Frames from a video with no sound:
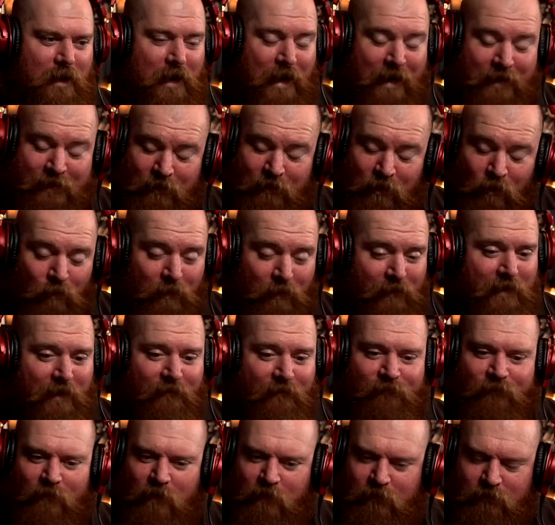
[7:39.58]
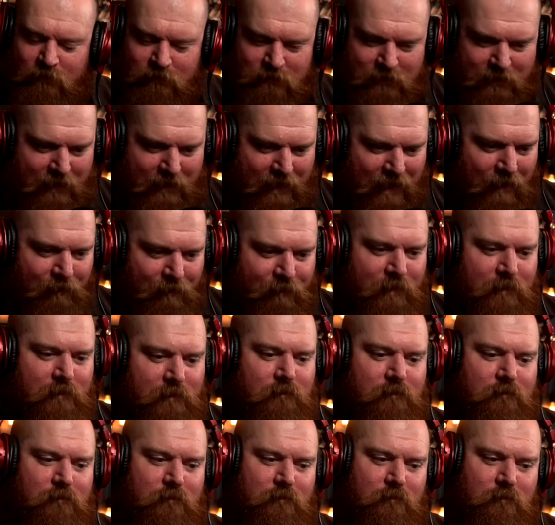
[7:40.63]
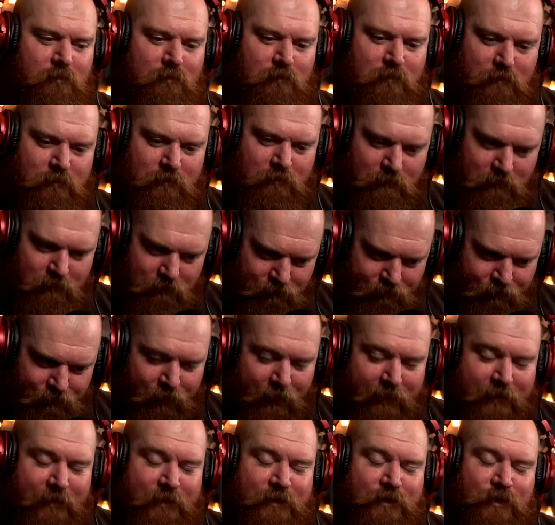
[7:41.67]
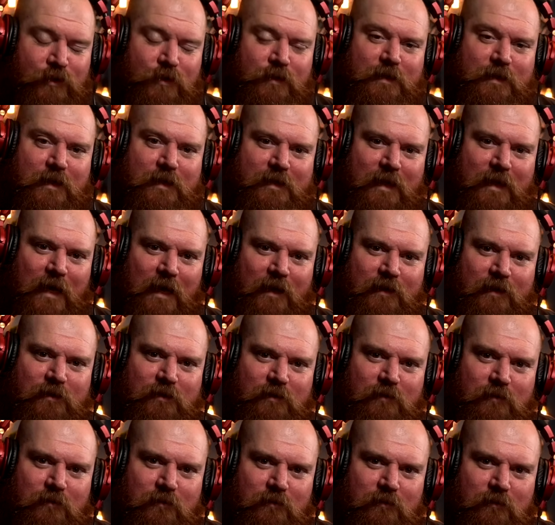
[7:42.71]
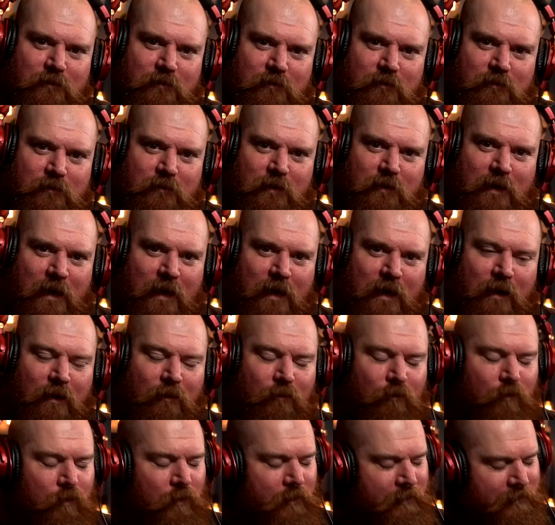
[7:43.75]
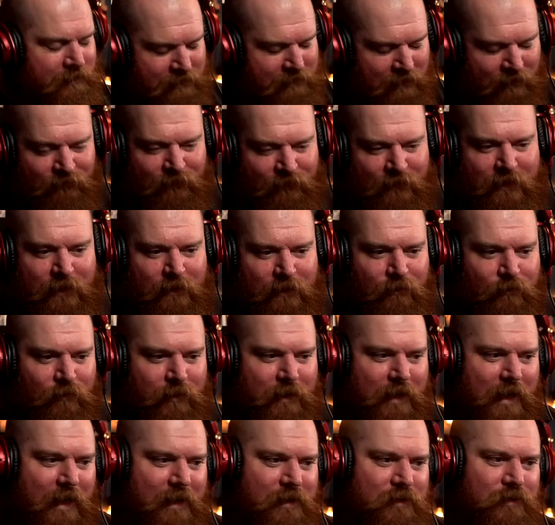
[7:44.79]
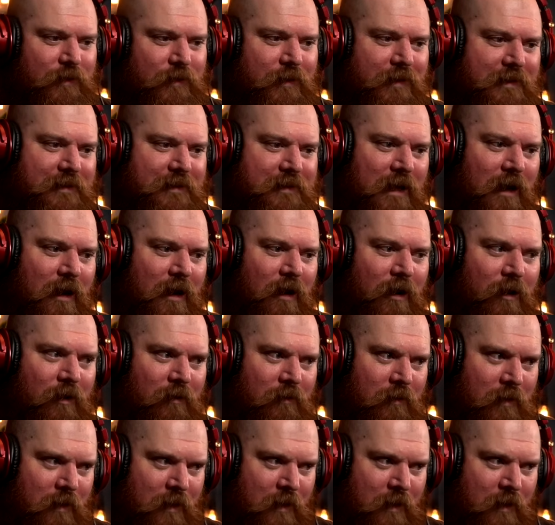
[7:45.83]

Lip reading: I don't know when that final's going to happen, but as soon as it does, we're definitely going to react to it, so I